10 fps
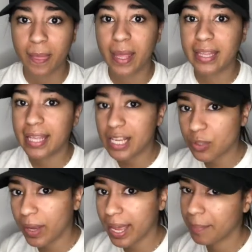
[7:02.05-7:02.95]
And
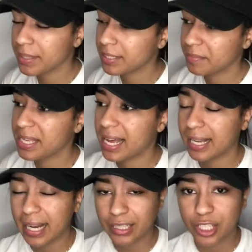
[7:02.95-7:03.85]
that's what happened to me.
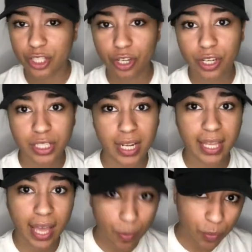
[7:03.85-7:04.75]
I got discouraged. I
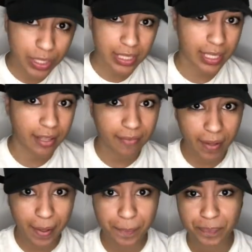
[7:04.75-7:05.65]
kept wanting to give
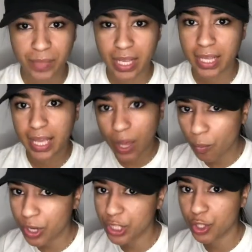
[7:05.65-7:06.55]
up,
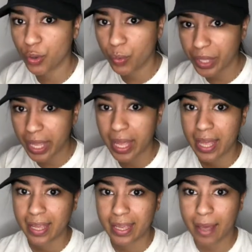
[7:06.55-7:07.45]
kept wanting to quit
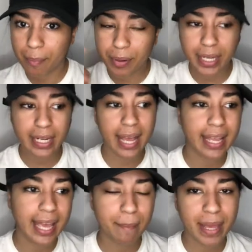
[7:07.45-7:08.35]
kept putting, I
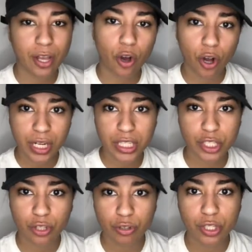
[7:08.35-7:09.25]
kept making all these
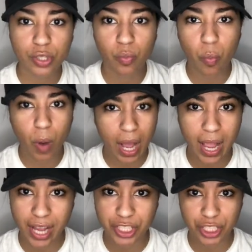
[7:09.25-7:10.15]
excuses
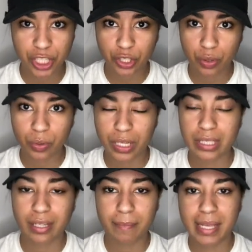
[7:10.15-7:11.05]
why I shouldn't do it
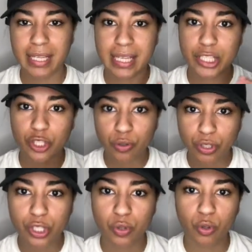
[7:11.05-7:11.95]
instead of making
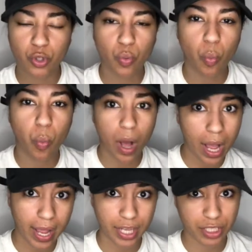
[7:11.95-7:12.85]
excuses onto
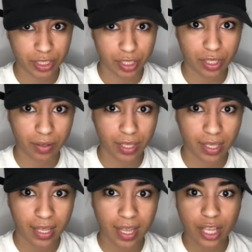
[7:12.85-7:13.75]
why I should do
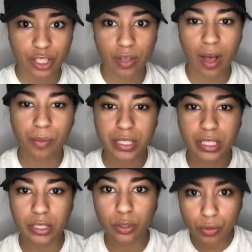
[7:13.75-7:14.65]
it. So I was
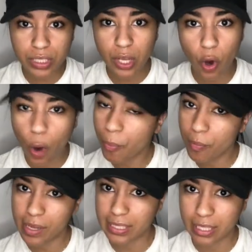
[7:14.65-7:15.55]
losing hope in
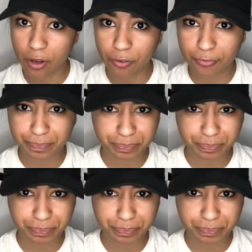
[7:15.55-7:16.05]
myself,